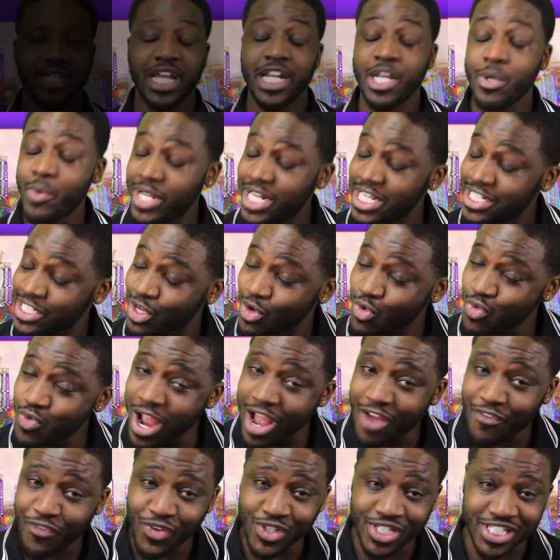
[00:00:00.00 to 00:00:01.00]
Anyway, that's a
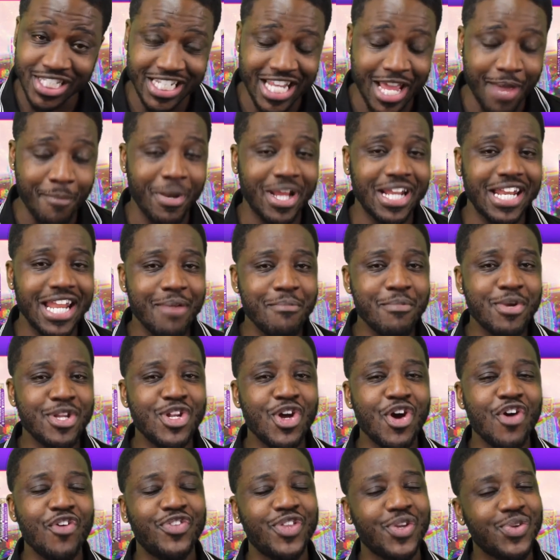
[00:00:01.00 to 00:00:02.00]
wrap for today, but let me
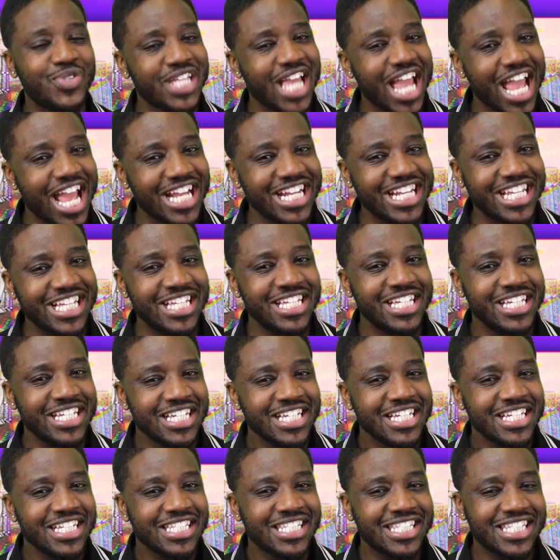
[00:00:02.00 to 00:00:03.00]
know if there's any
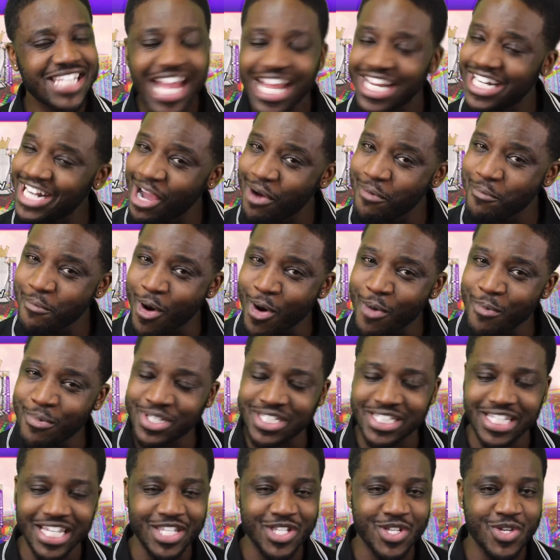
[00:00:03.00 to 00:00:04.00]
standout
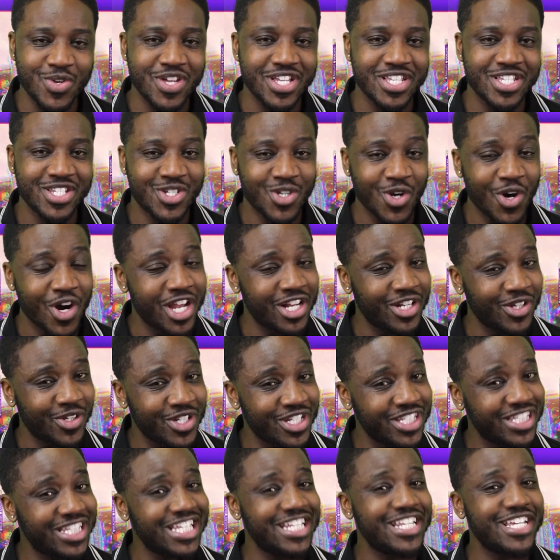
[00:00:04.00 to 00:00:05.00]
moments that you enjoyed or
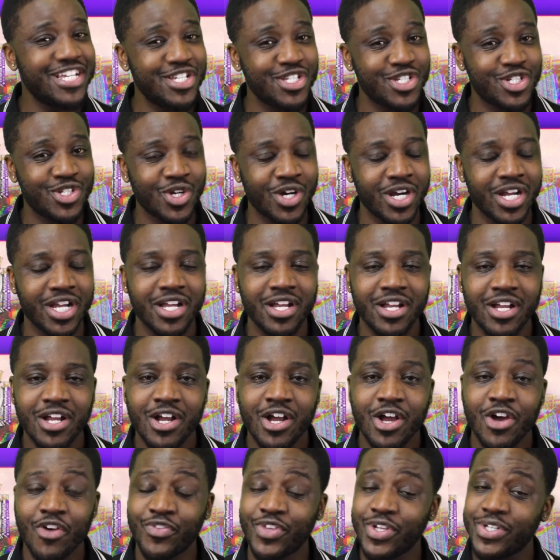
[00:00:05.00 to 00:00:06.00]
you didn't enjoy,
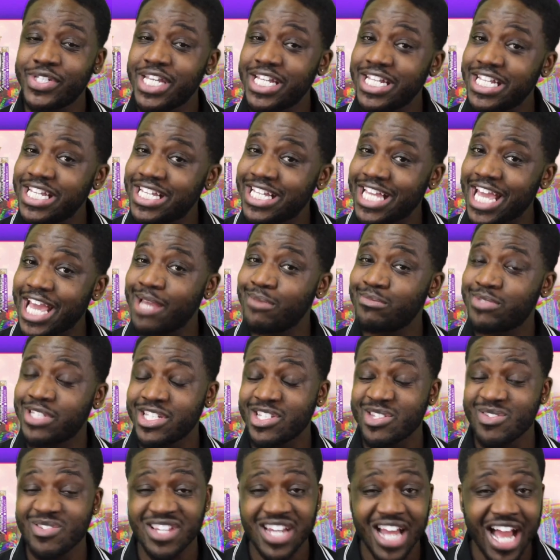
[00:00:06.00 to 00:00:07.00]
if there's any games
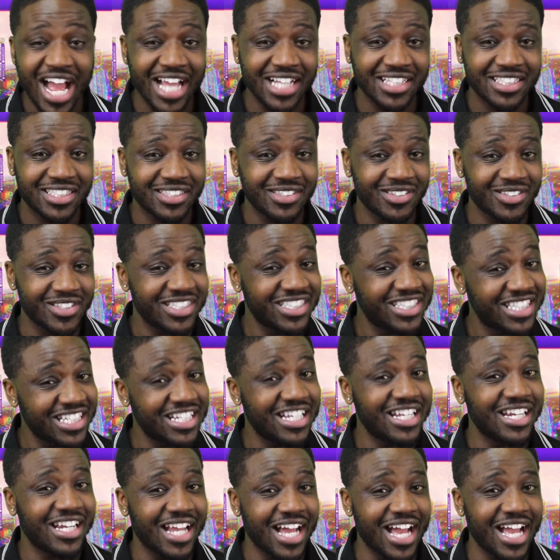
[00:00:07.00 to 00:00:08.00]
that you liked or you
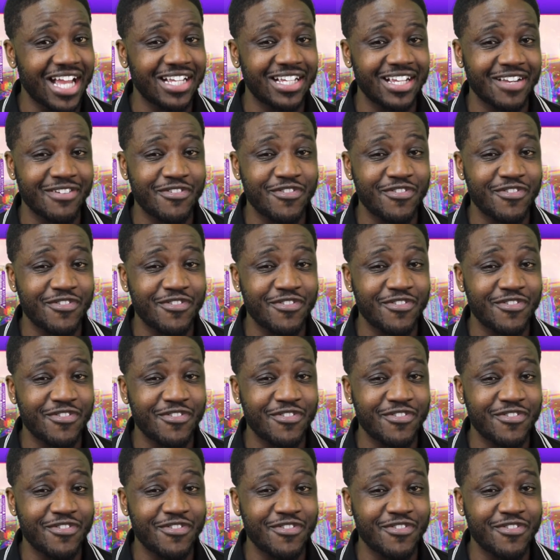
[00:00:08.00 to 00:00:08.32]
didn't like.